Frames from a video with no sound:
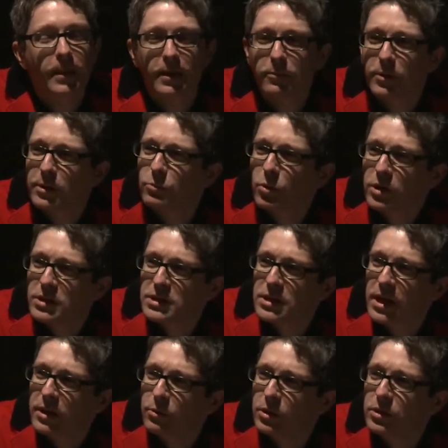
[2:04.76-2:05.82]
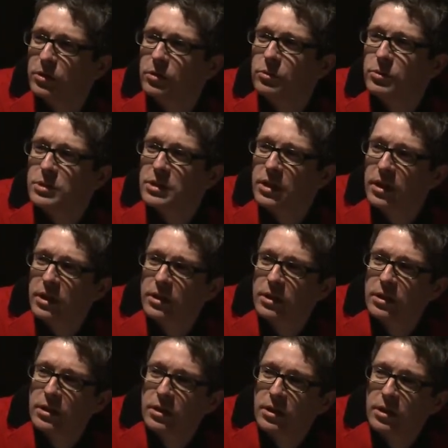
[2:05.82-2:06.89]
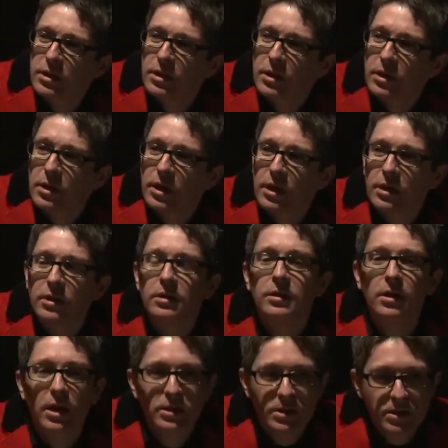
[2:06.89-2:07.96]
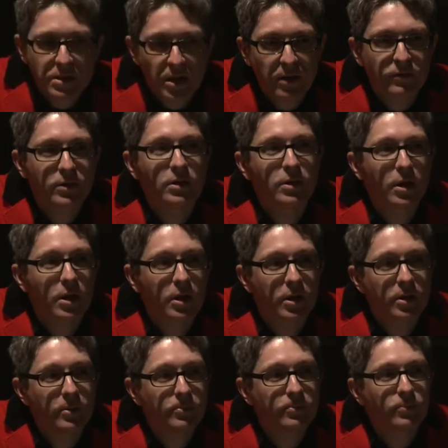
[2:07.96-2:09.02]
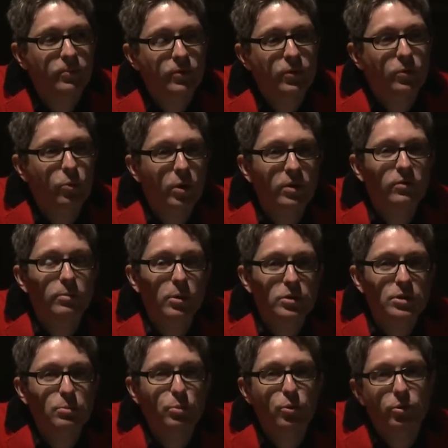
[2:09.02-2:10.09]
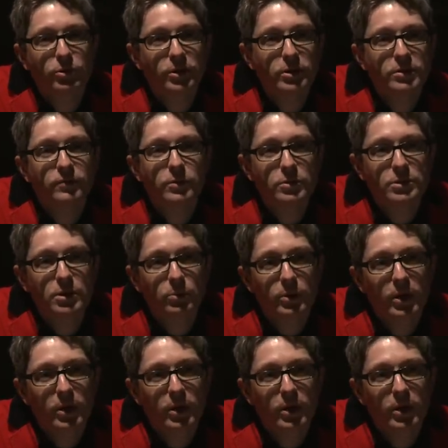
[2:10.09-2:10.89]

When was that? What year was that? In 1997. It's one of the most important interviews that